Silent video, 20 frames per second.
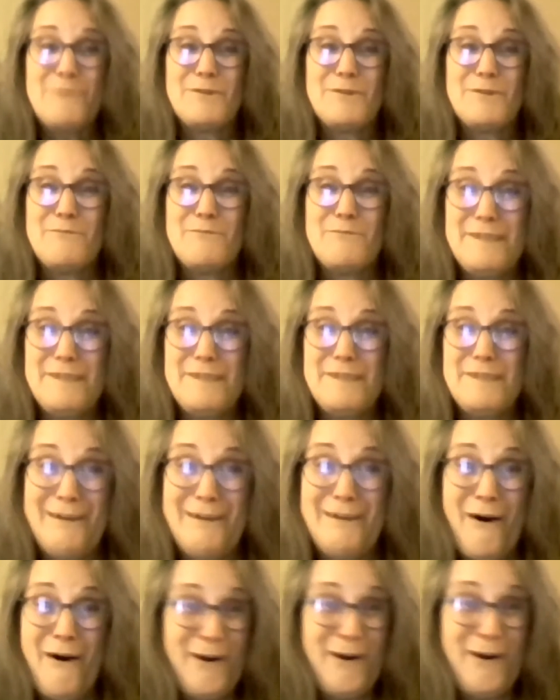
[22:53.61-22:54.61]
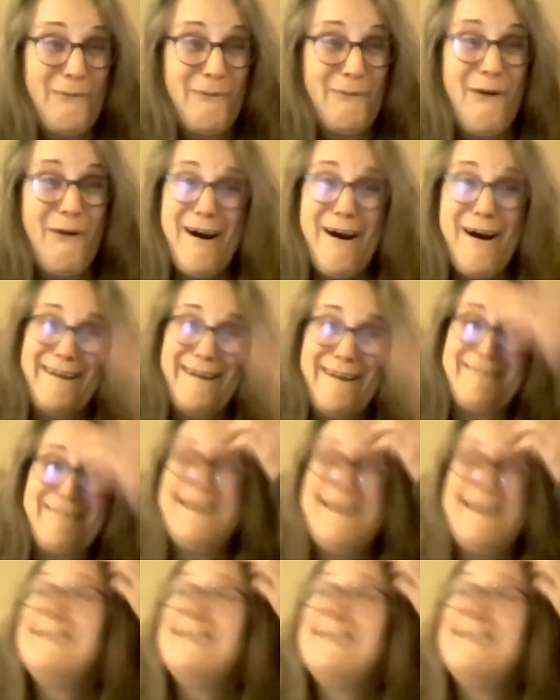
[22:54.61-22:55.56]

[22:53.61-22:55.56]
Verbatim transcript: for a really long walk right